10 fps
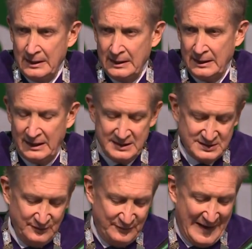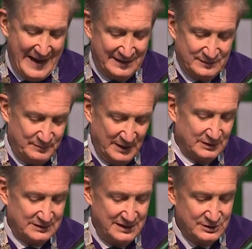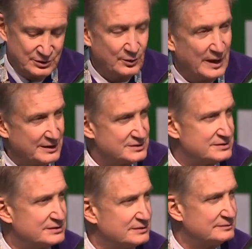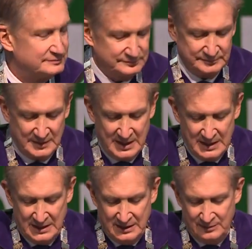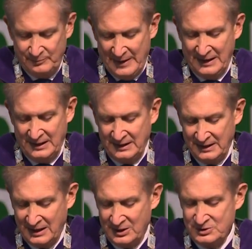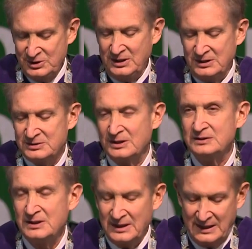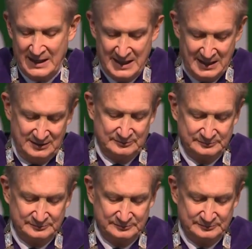It is, in fact, built into us, embedded in our genes and DNA.